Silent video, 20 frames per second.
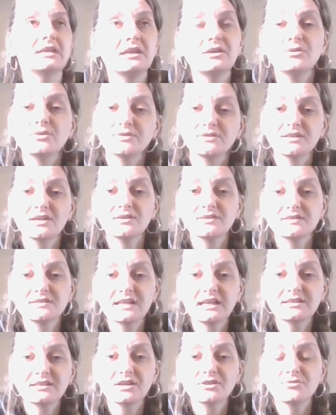He also
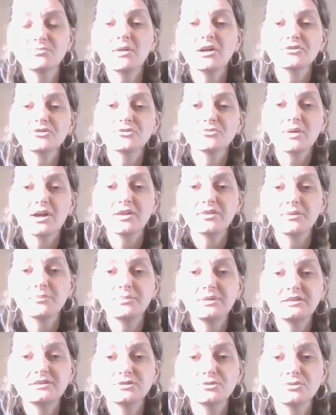said, I'd much rather
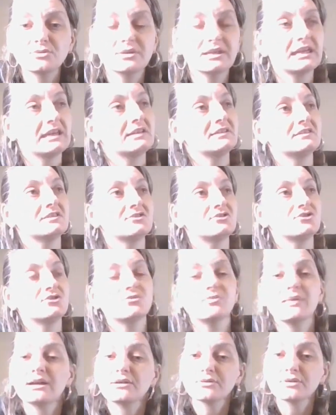be talking to
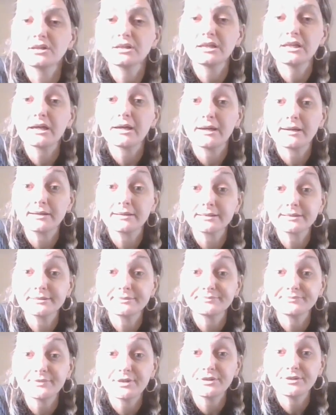Sherelle Clark
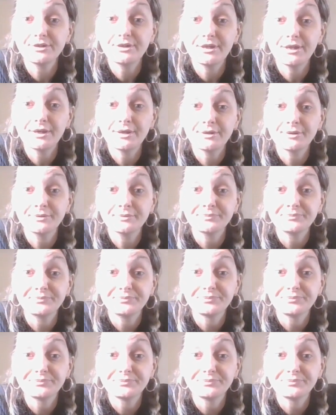than you.